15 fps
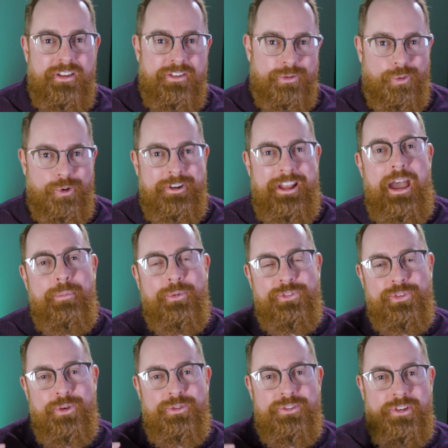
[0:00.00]
So we're in
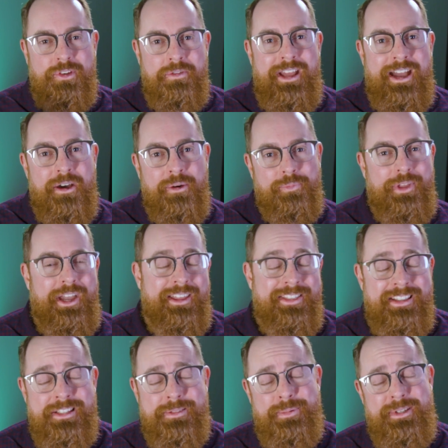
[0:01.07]
episode 2 now, and
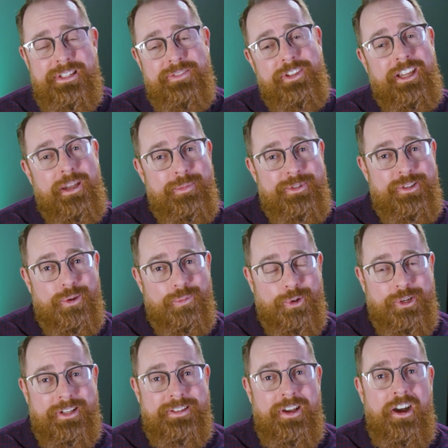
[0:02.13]
this specific episode we're
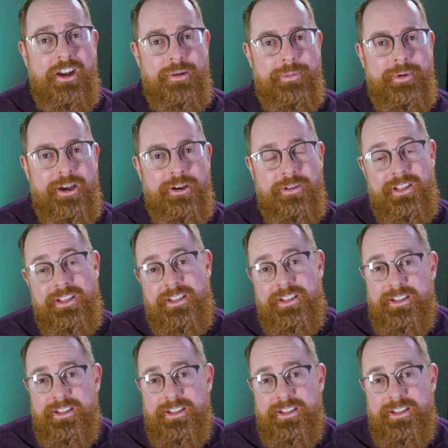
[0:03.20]
going to talk about